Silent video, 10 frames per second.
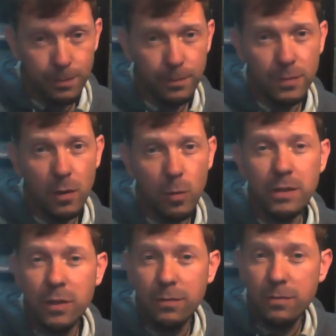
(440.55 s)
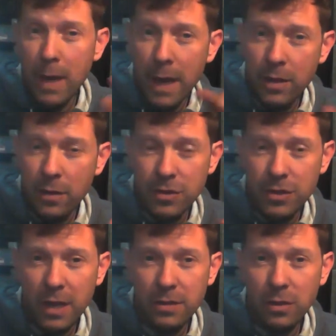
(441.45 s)
So once you've made those
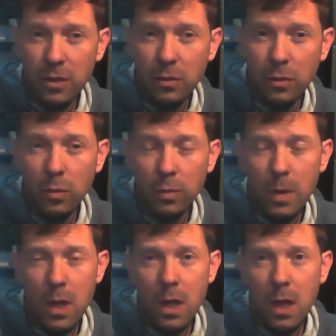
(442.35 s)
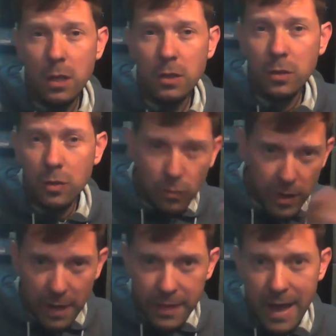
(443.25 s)
changes on it or you've
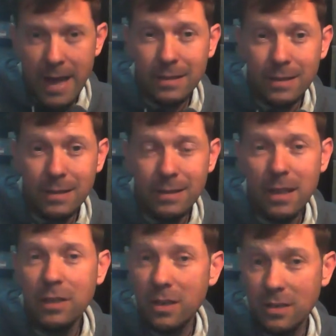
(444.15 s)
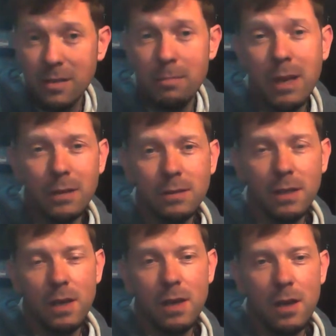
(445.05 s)
done the answers, then you can submit it.
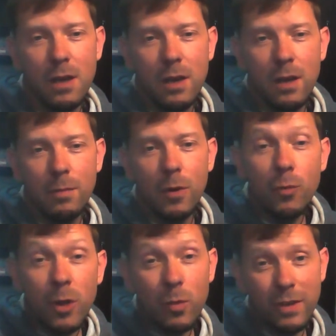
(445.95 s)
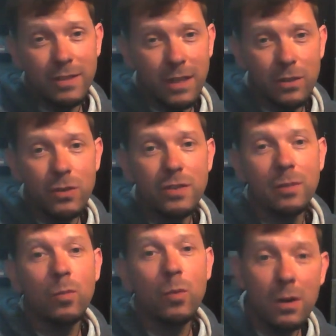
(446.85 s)
But we really want to see you do
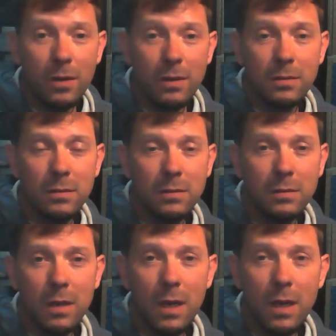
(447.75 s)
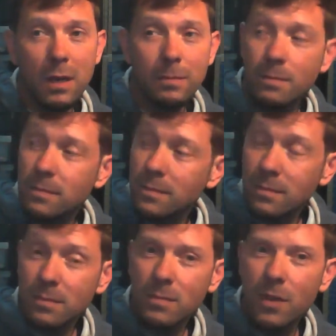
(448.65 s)
some work.
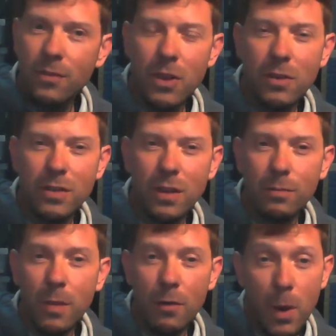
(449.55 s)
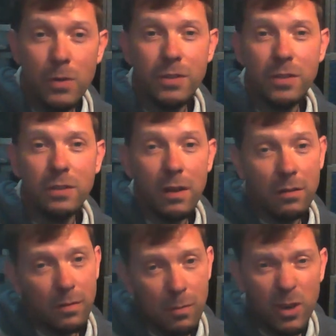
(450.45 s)
The videos I posted are
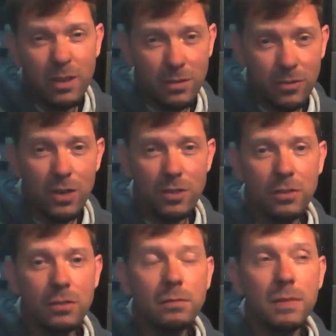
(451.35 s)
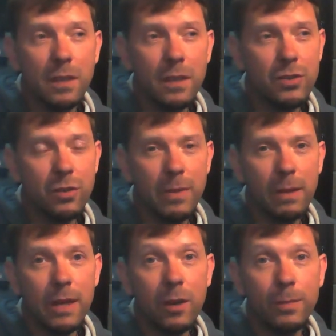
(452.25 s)
pretty instructional and they should be
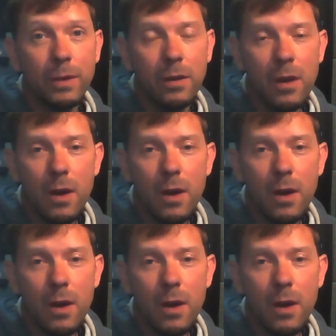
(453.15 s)
able to help you.